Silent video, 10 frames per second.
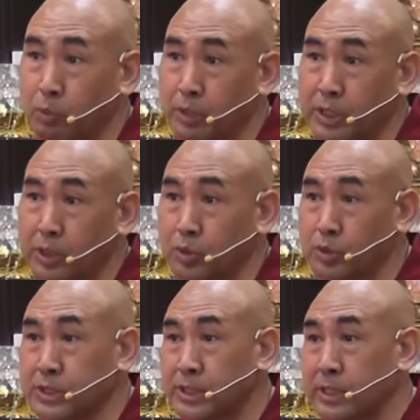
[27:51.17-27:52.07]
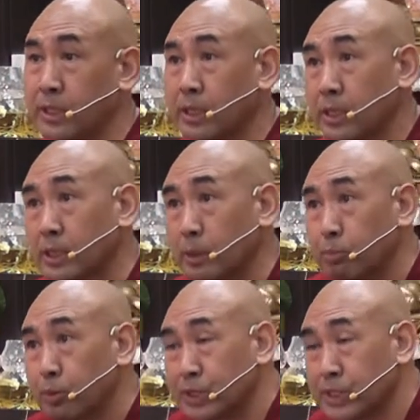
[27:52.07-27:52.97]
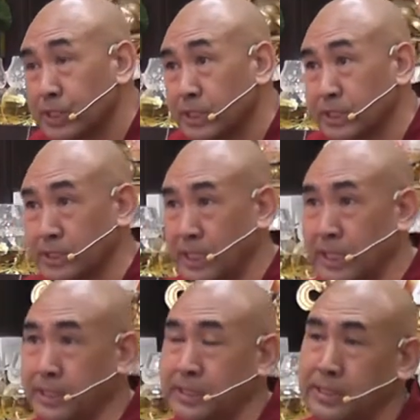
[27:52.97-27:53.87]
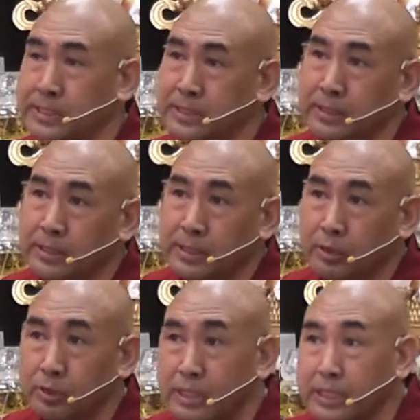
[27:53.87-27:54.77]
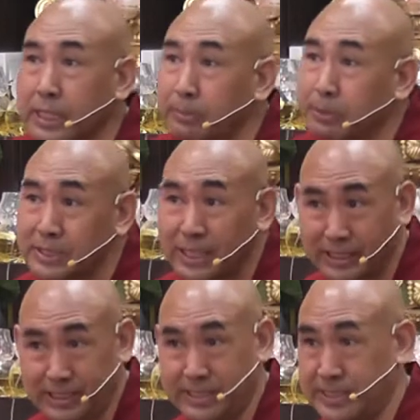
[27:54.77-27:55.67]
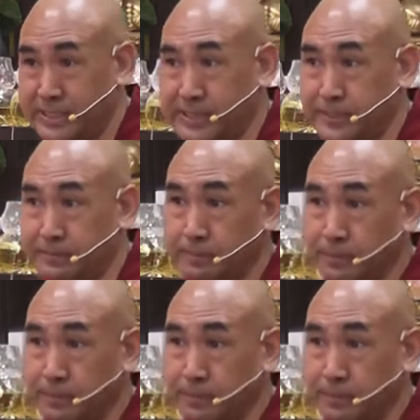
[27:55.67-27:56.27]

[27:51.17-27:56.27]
We cannot say the position is ugliness, you know, the name is ugliness.